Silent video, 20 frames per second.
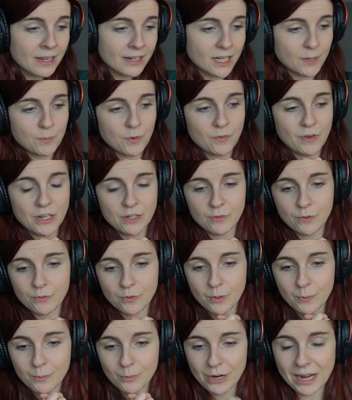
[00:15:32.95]
that provide you with
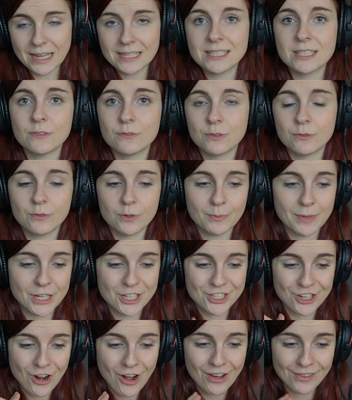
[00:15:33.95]
comprehensive
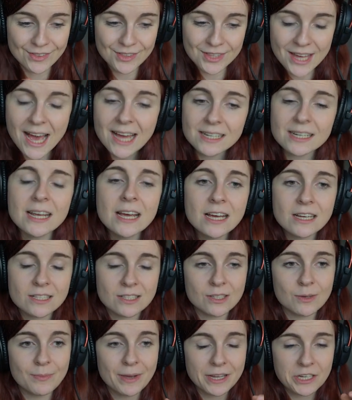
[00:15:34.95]
information on that.
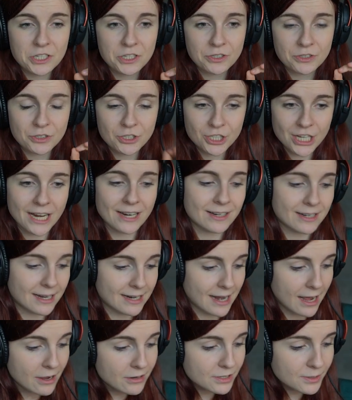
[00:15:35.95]
So make sure to check that
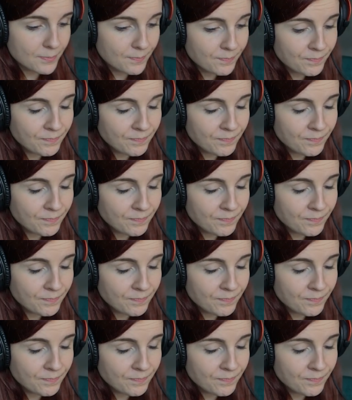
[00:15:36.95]
out.